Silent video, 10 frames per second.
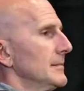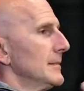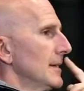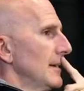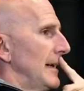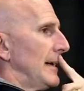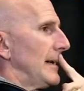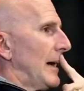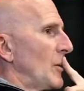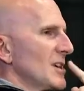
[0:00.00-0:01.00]
Uh, I
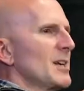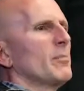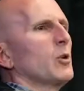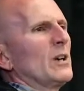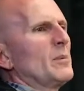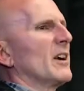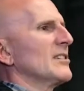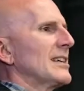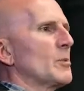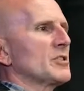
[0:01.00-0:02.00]
was unemployed because I
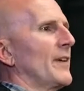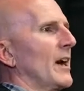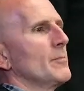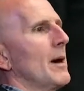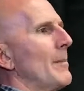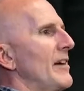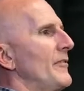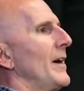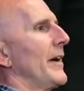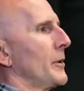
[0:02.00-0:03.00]
was fired by my
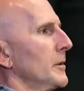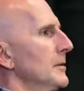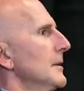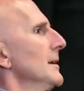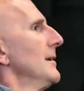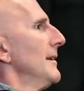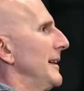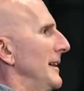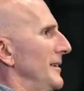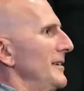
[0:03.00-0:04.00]
father,
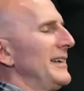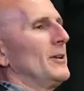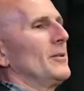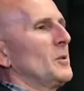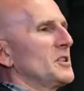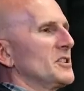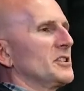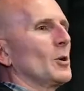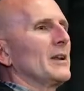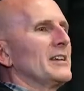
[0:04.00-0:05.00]
uh, you know, which is a
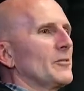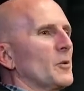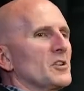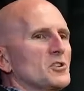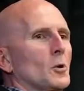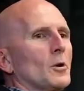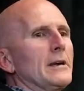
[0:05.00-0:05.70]
totally different story.